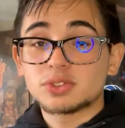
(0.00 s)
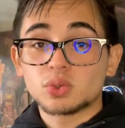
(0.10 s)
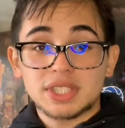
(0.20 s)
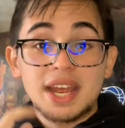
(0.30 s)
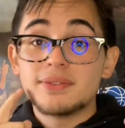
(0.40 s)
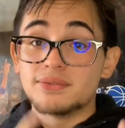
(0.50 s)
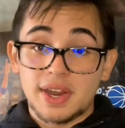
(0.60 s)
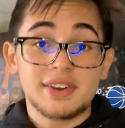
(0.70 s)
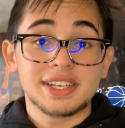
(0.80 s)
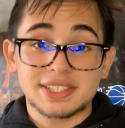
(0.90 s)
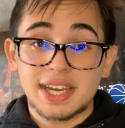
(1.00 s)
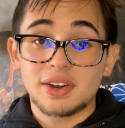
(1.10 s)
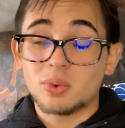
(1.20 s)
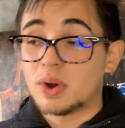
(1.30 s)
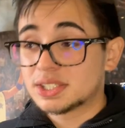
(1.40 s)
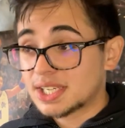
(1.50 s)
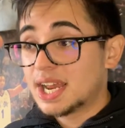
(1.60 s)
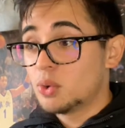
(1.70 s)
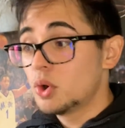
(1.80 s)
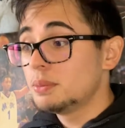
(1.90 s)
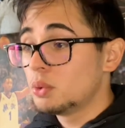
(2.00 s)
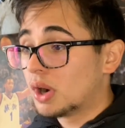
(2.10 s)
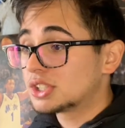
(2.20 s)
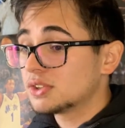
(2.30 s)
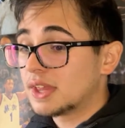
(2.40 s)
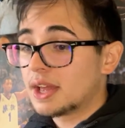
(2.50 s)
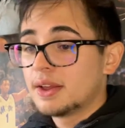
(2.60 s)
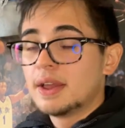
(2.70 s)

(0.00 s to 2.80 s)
which I am very excited to watch, and I will be watching that.